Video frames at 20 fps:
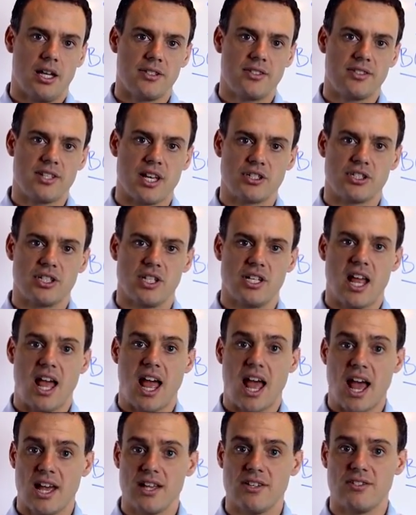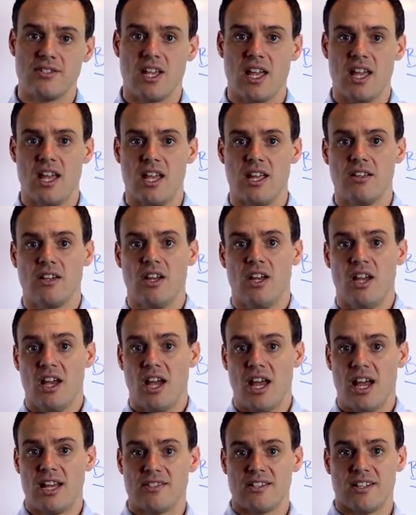session as
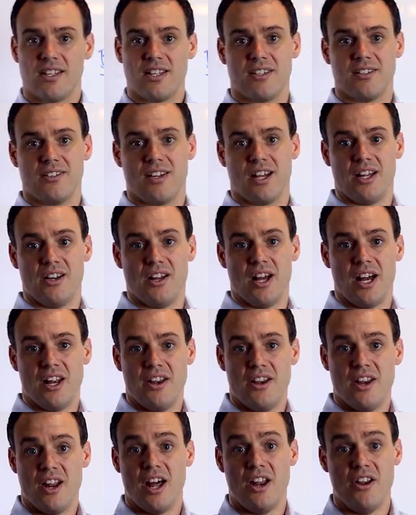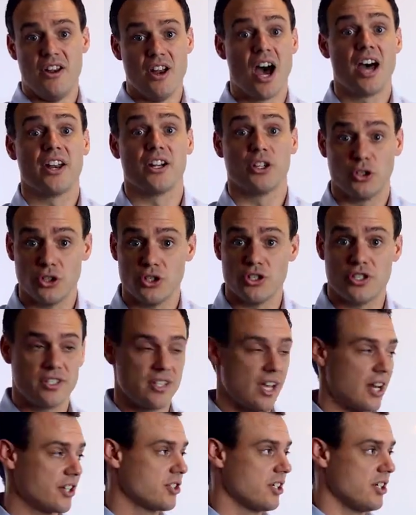not a good
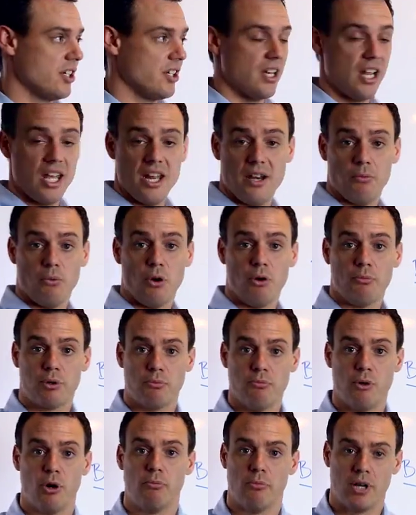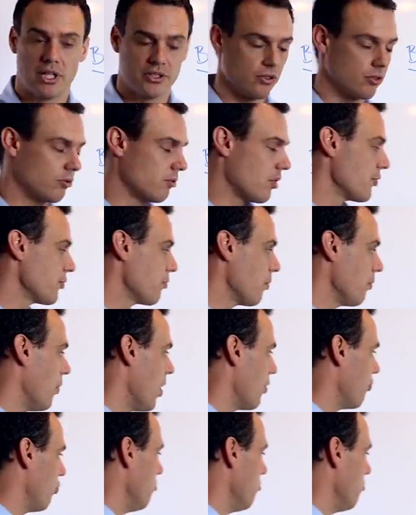session, and it won't promote muscle growth. So we want to